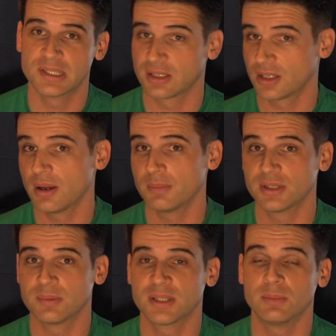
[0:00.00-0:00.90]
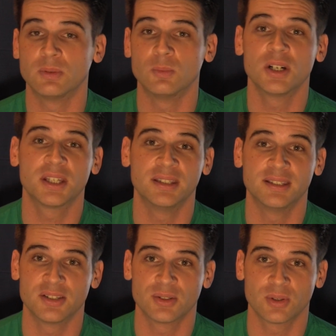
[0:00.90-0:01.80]
It's to go up to someone working in
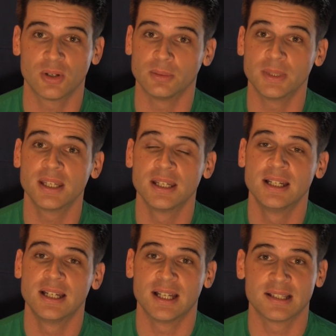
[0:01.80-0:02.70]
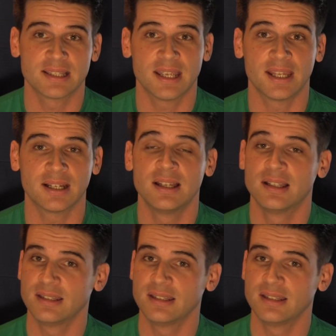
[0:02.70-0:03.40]
the digital economy and saying,